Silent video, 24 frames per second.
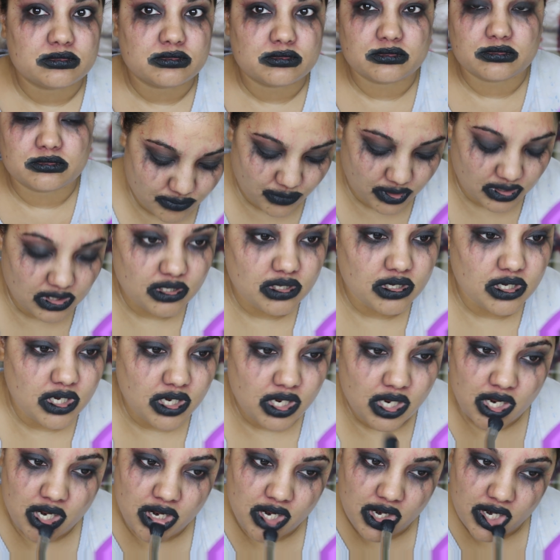And then once I'm
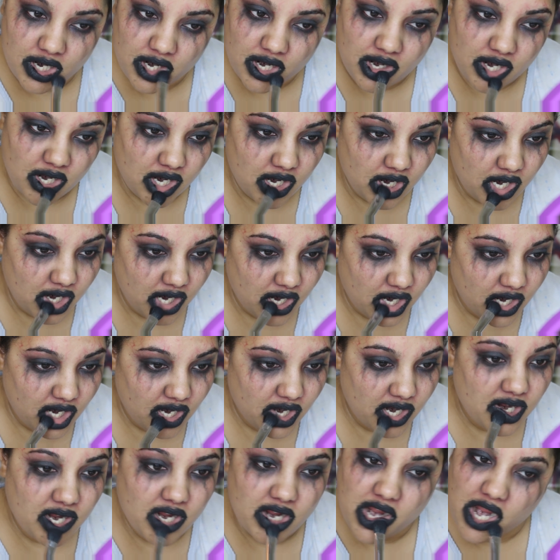done with the lipstick, I
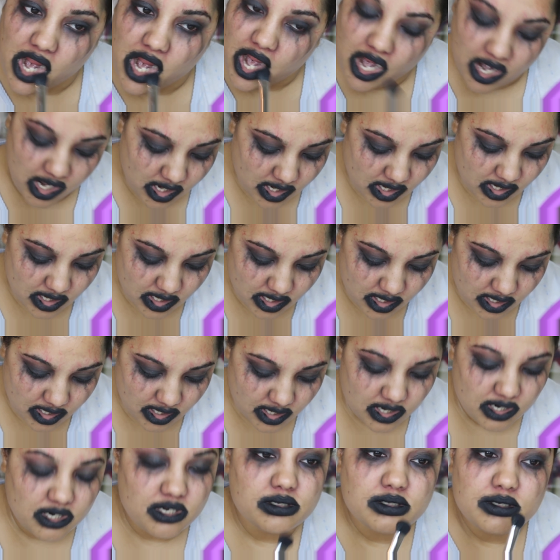go over the black
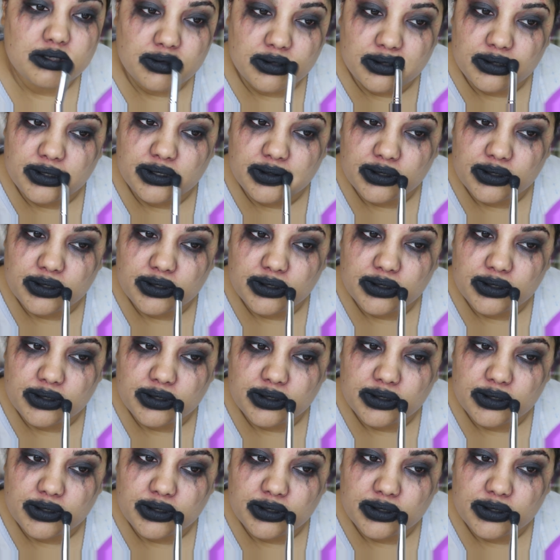eyeshadow